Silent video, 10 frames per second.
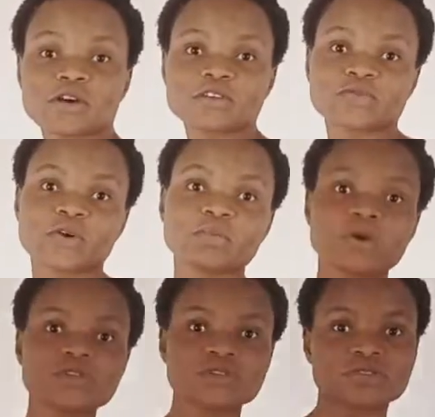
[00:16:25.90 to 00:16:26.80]

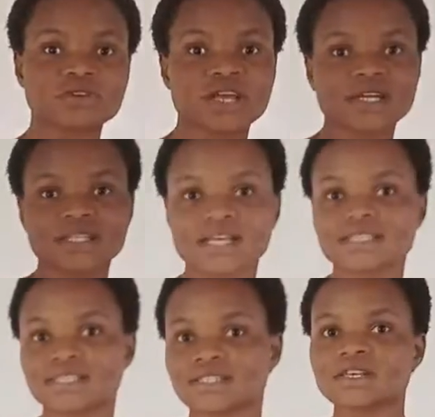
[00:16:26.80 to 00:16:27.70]
tutorial classes
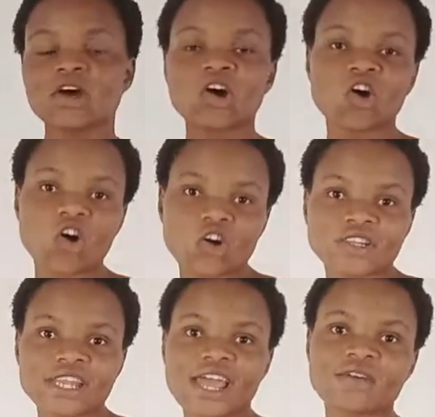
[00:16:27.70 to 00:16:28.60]
on
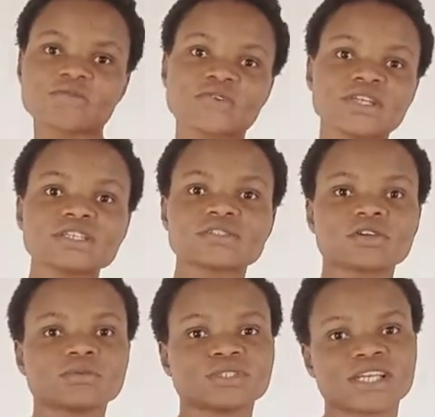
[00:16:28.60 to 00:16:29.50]
every
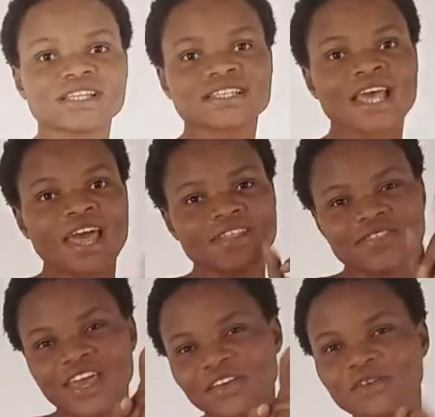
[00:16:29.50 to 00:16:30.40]
subject. Thank
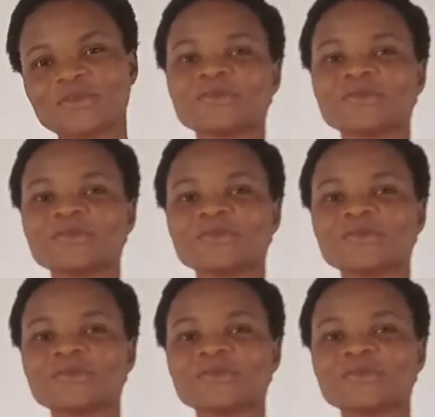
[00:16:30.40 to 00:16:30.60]
you.